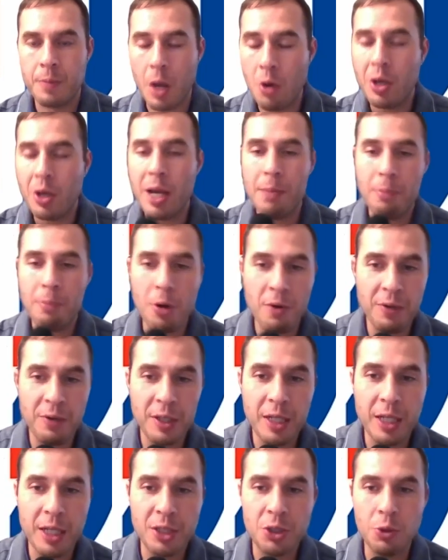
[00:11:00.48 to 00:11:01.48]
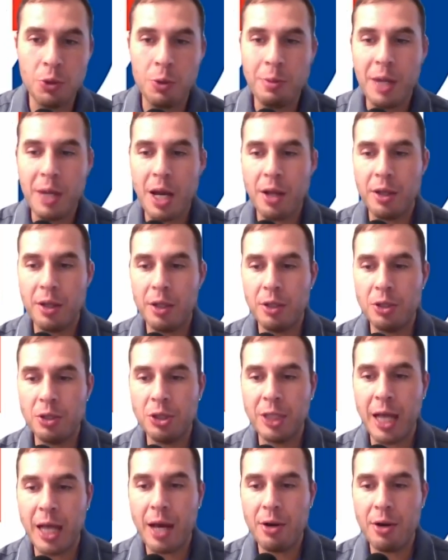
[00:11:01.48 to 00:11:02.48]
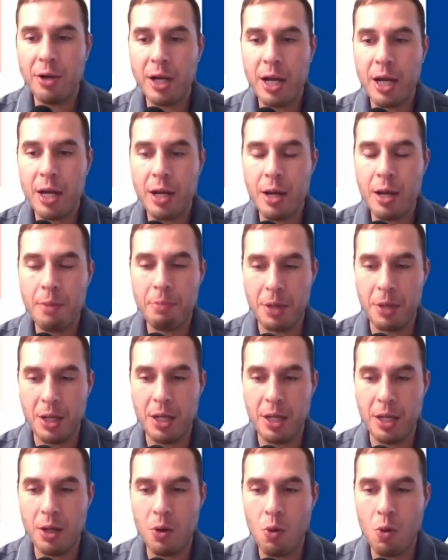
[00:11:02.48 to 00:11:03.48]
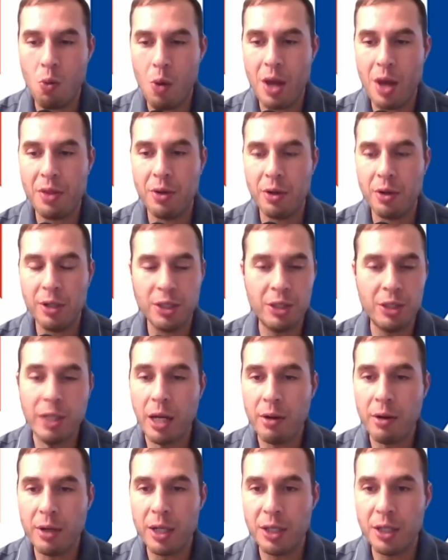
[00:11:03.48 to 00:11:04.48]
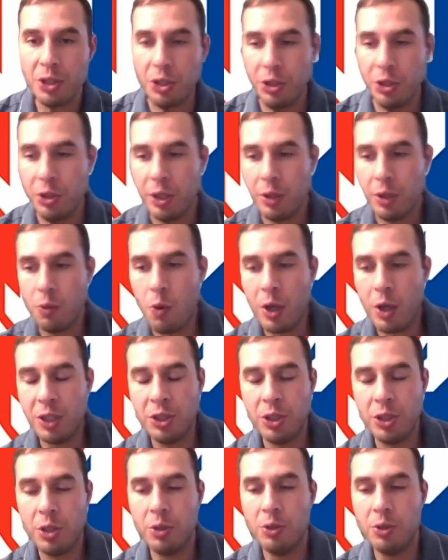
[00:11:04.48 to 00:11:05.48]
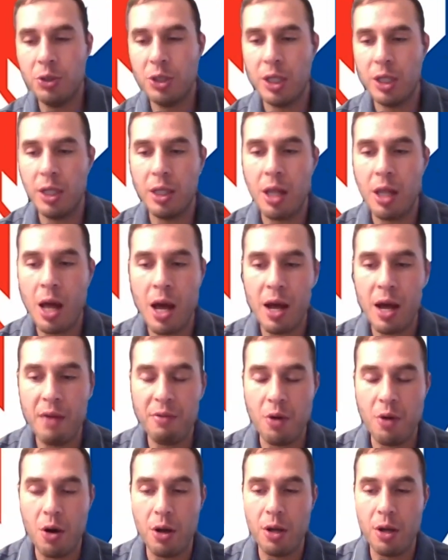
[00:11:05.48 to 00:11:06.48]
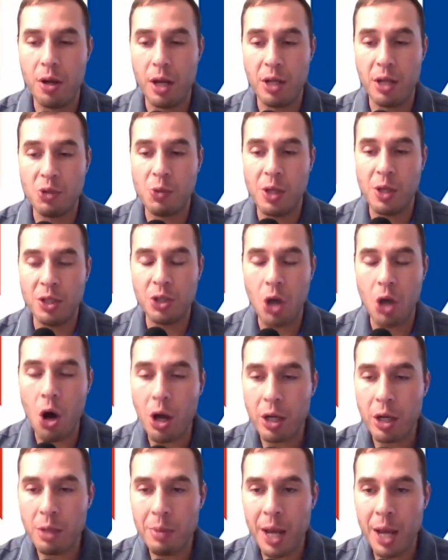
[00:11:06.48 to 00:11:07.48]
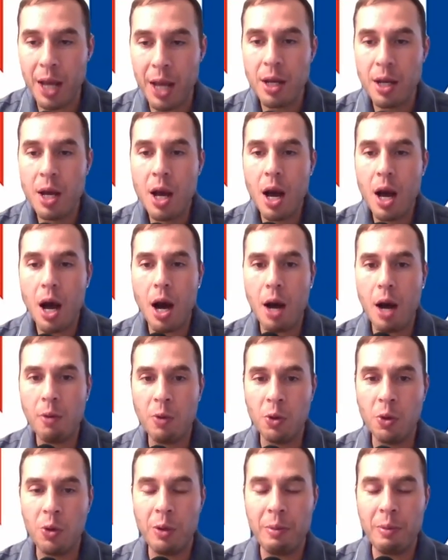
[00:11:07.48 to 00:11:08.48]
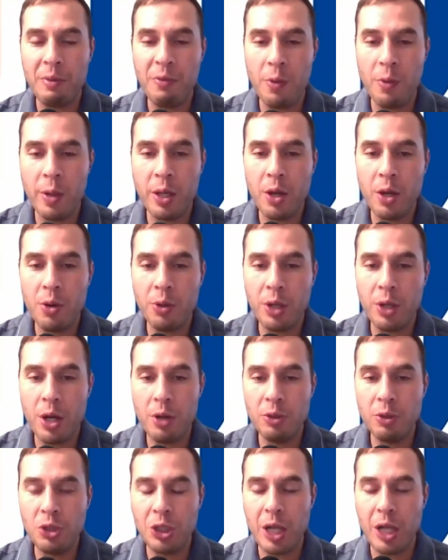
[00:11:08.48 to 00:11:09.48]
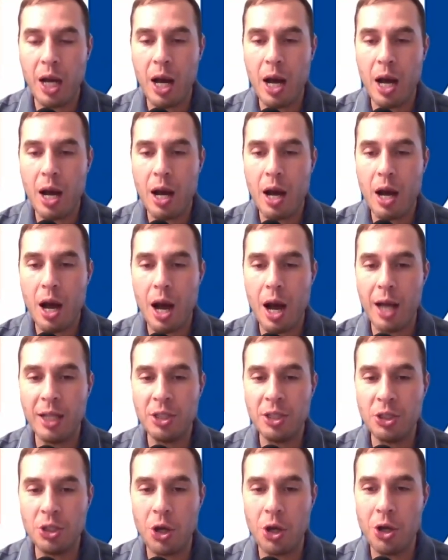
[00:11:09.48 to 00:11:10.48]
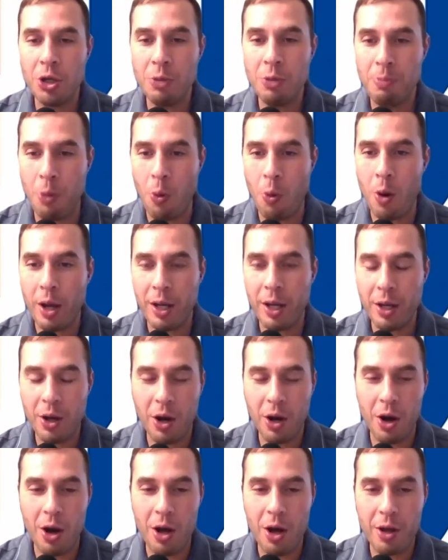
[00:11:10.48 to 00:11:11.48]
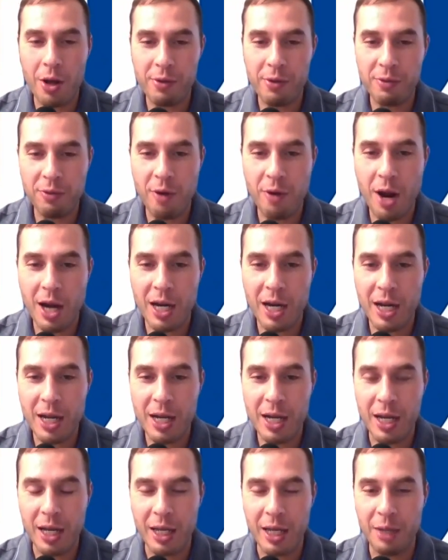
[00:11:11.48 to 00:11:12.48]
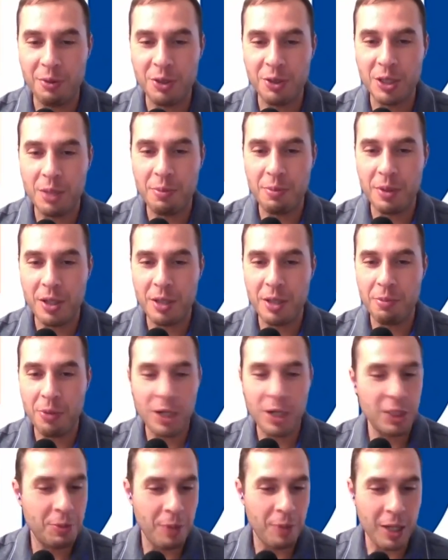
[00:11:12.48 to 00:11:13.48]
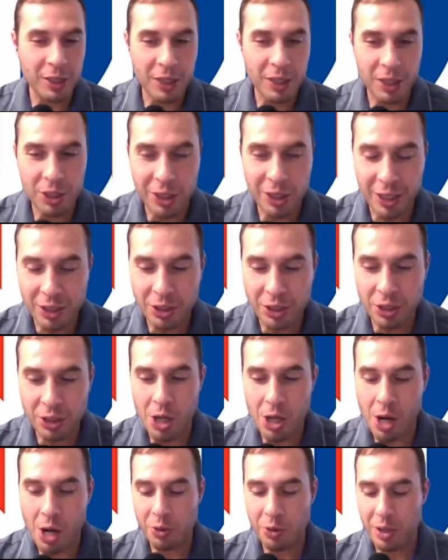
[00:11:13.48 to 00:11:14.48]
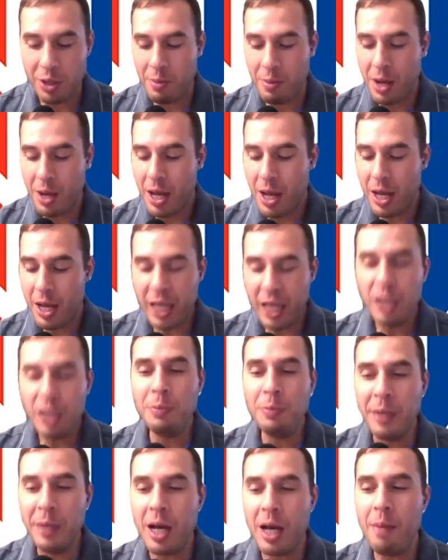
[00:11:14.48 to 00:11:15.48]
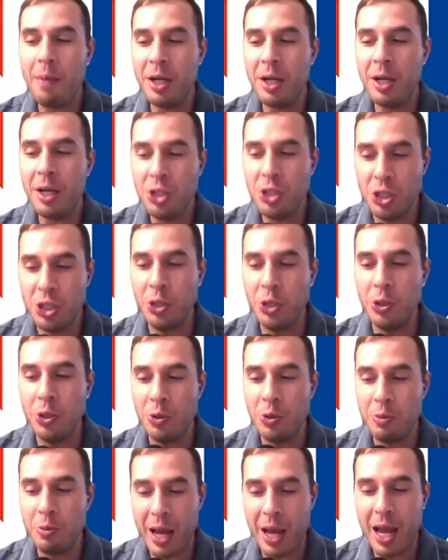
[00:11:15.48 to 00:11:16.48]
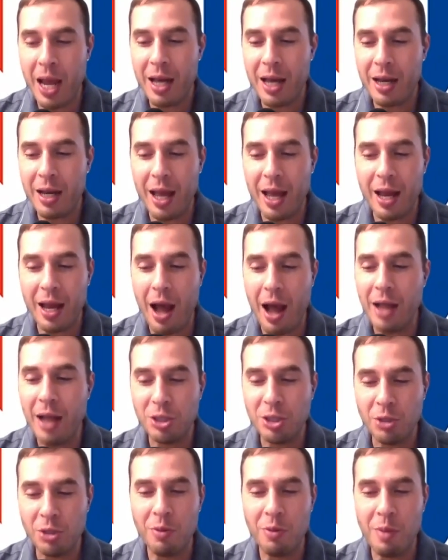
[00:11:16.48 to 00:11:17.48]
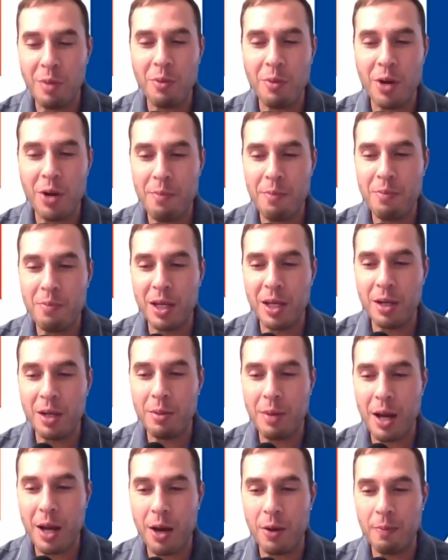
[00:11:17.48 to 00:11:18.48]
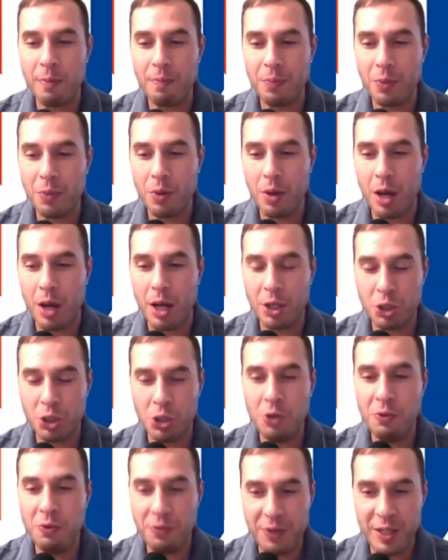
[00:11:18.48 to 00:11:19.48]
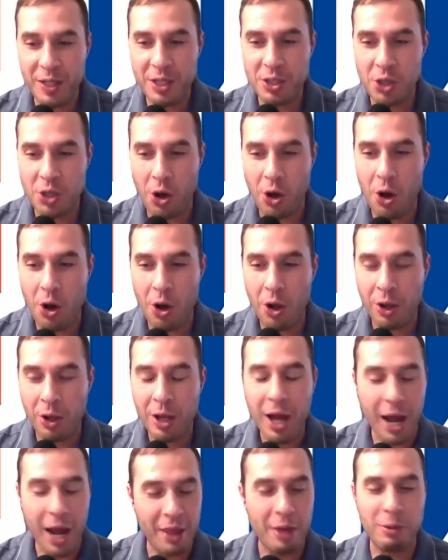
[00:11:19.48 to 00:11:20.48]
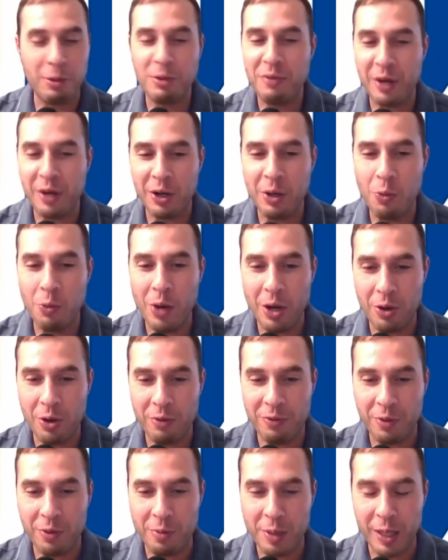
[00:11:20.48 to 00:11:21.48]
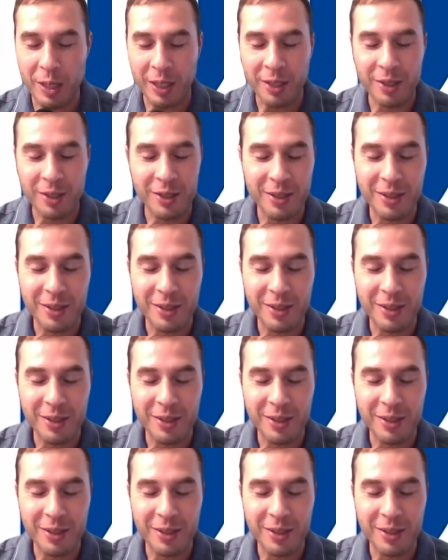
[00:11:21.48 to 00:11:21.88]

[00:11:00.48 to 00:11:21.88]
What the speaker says: Okay, perfect. Yeah, so we'll be out there Saturday, pending weather, et cetera, so you can watch those live on as well as on demand. Real quick before we go, Coach, I saw your boy on Friday. He was up in the press box, had a chance to talk with him. He's becoming a dude, man, and I still remember him being about 2 feet tall, and that was very weird for me.